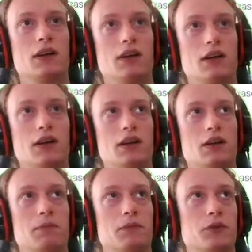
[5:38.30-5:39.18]

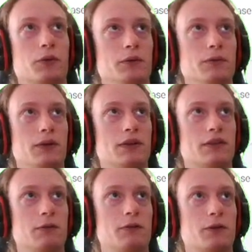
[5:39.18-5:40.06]
So we can see
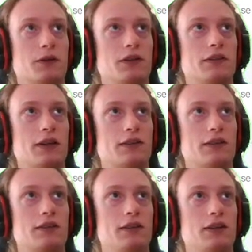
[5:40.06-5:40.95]
we've got these
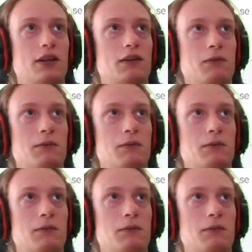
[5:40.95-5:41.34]
assets here now.